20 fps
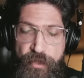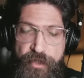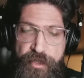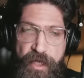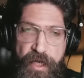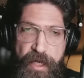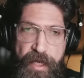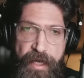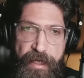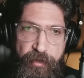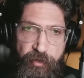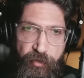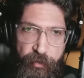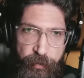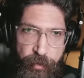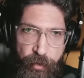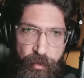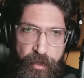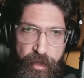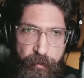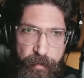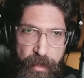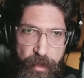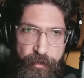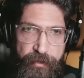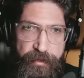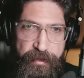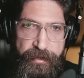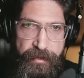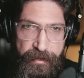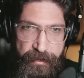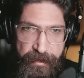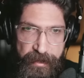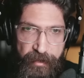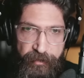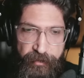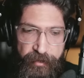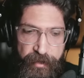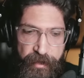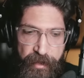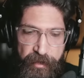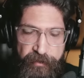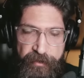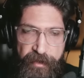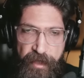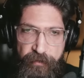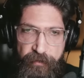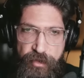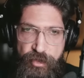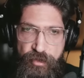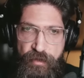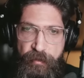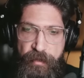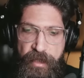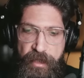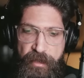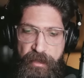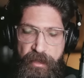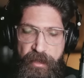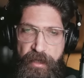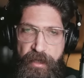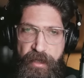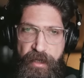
which I spoke about in yesterday's live streaming,